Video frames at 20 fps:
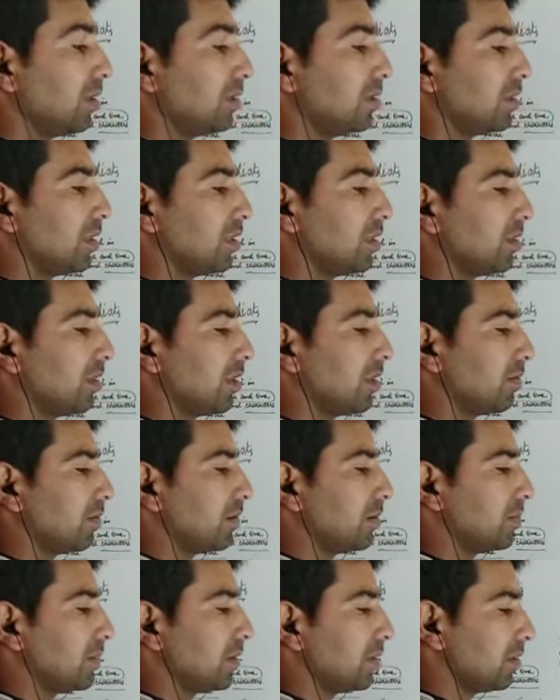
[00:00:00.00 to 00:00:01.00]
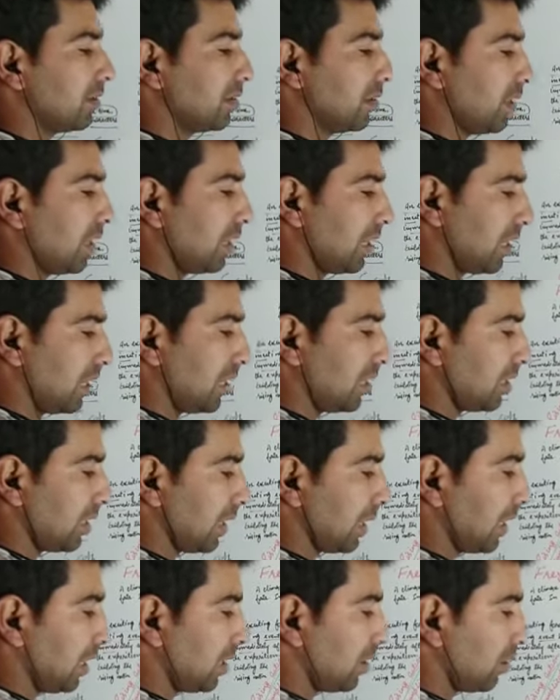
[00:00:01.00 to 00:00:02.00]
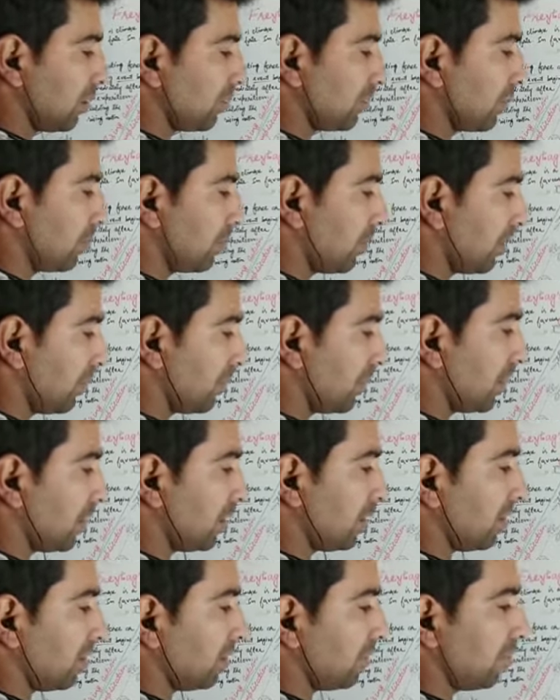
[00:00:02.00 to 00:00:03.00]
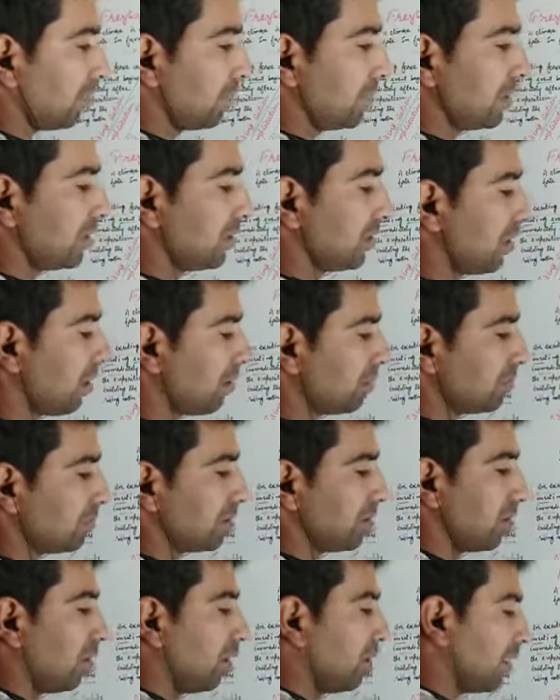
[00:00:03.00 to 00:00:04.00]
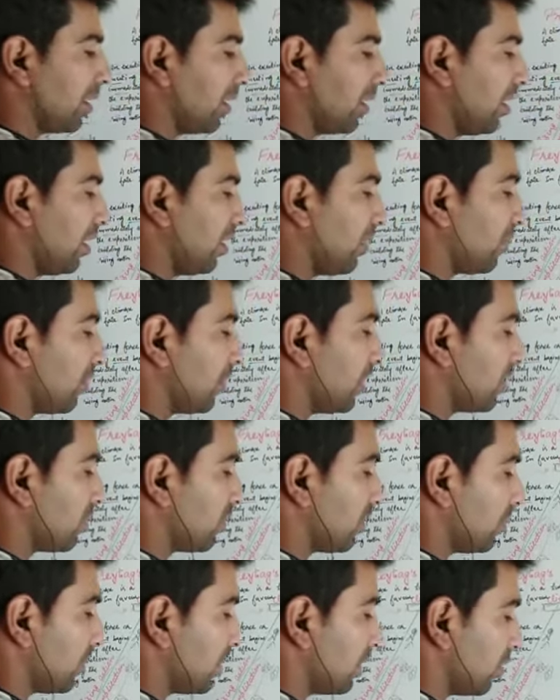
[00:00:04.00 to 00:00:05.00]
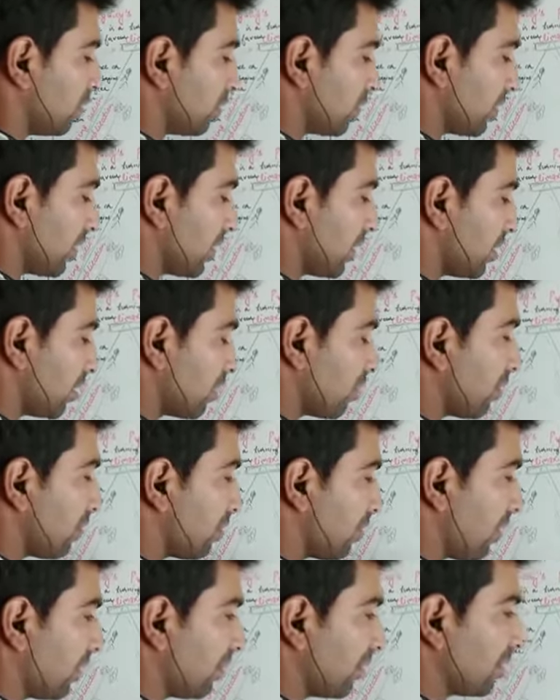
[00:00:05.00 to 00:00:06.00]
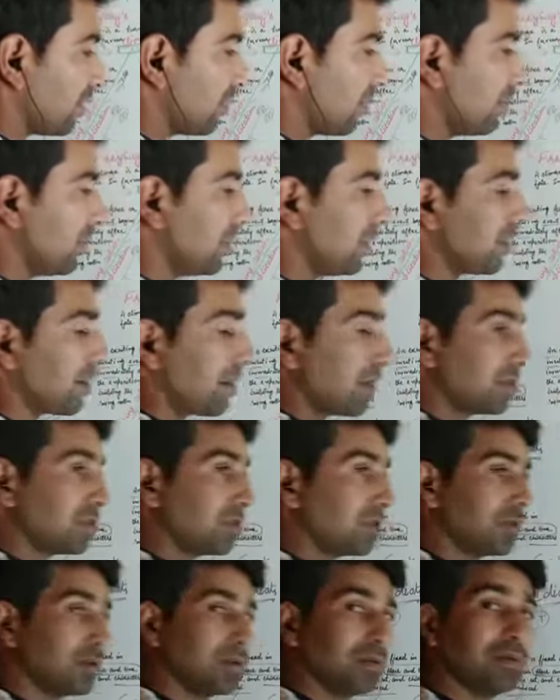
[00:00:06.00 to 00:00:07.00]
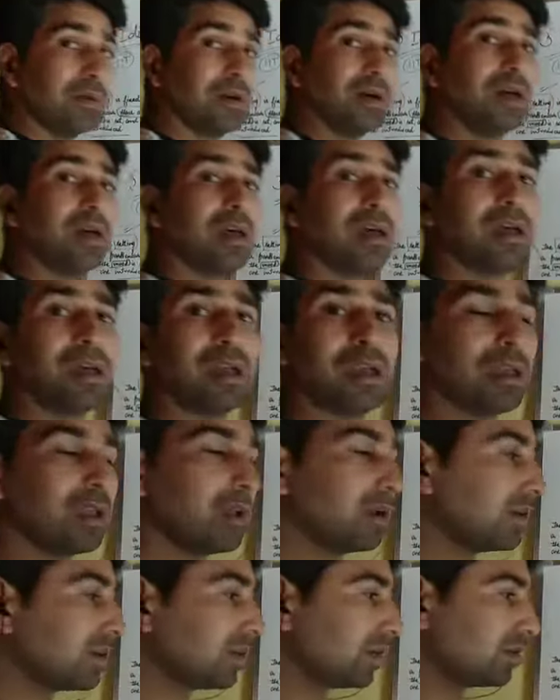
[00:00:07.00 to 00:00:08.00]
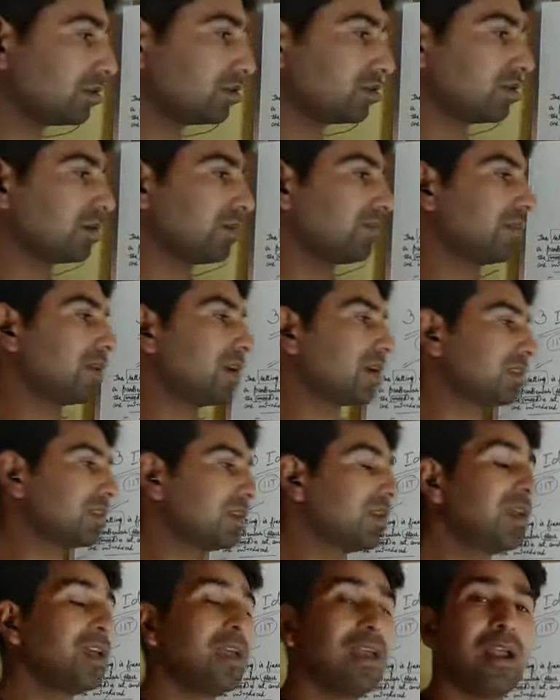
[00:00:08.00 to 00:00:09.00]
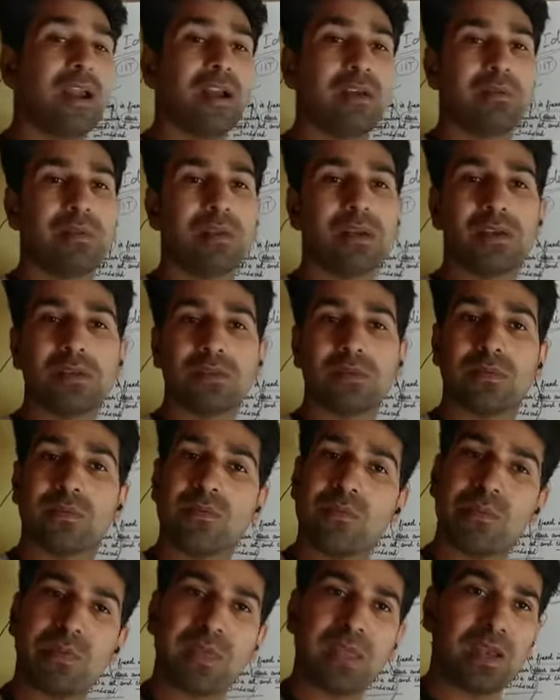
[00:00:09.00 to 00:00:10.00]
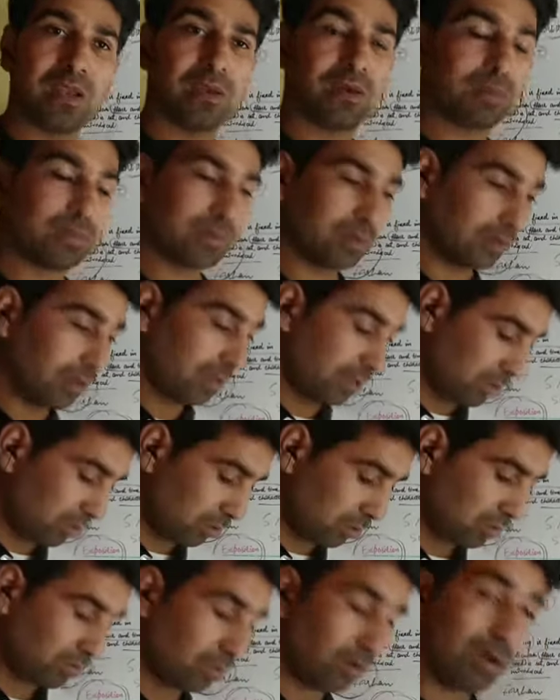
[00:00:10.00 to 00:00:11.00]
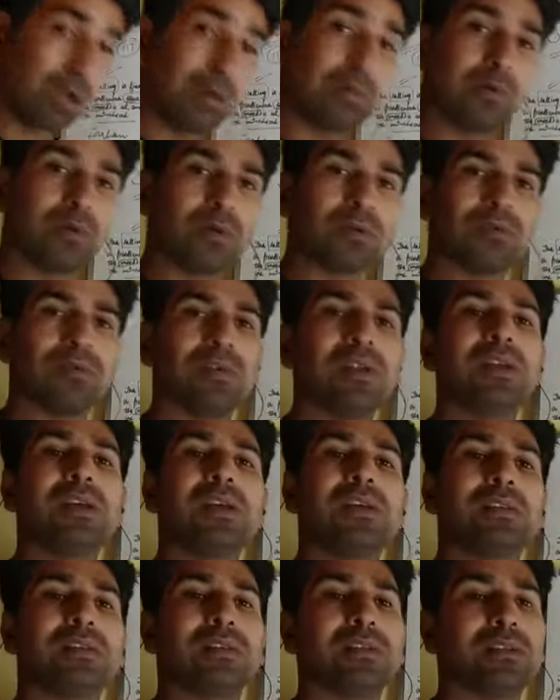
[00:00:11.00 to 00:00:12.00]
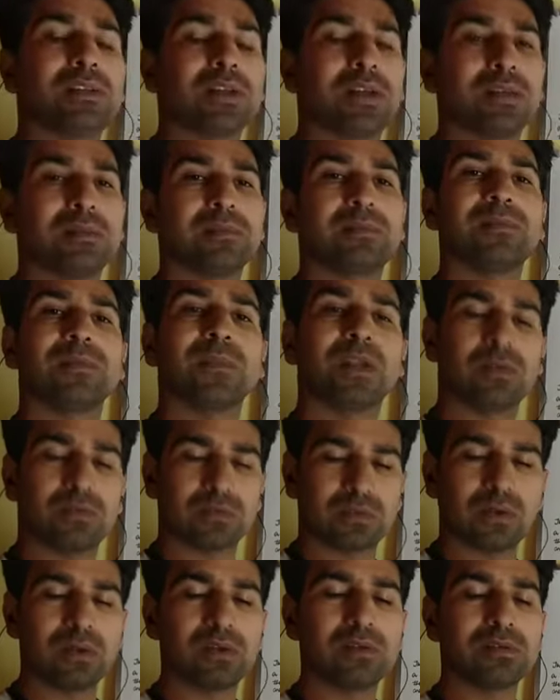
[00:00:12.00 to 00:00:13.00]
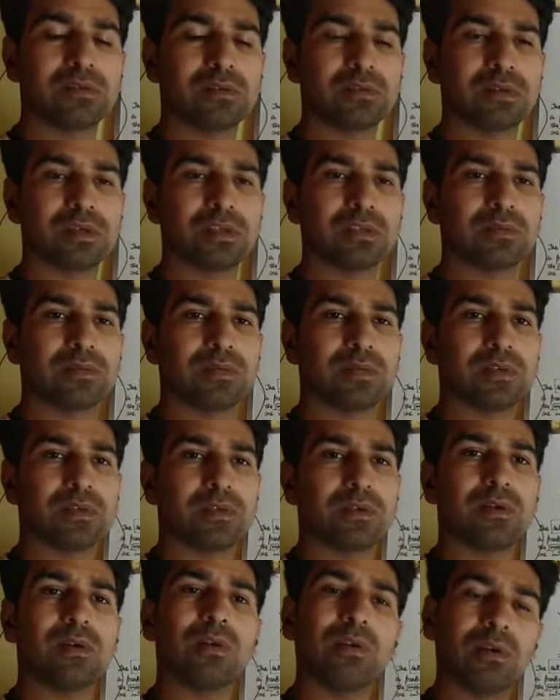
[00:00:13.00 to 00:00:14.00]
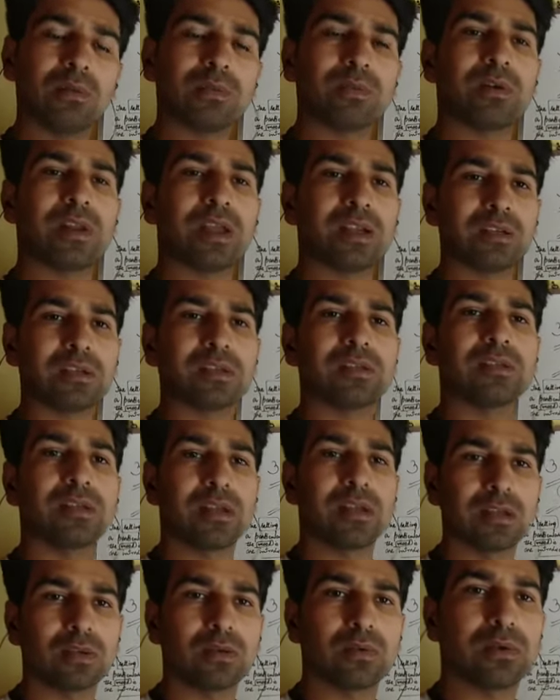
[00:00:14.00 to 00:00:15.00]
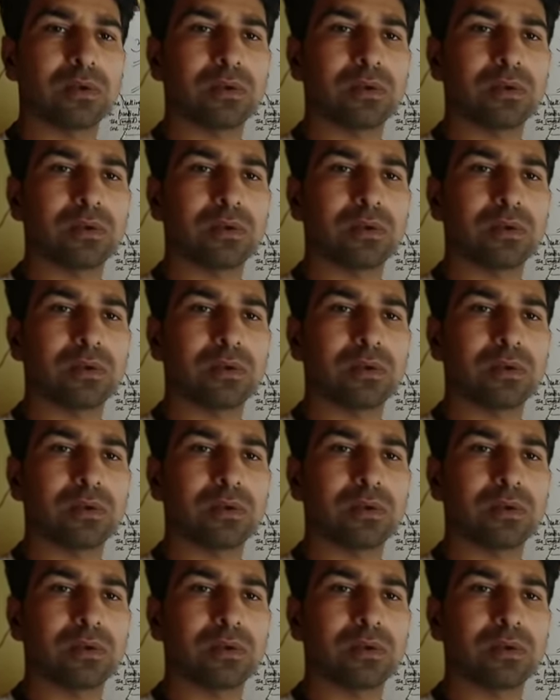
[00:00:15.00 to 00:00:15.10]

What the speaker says: then there will be again regaining of the power, and it will be denouement. Or if it will be no regaining of power, it will be tragedy over here, catastrophe at the end, because any of the two or both will die. That was all in today's video. Hope you liked it. Thank you very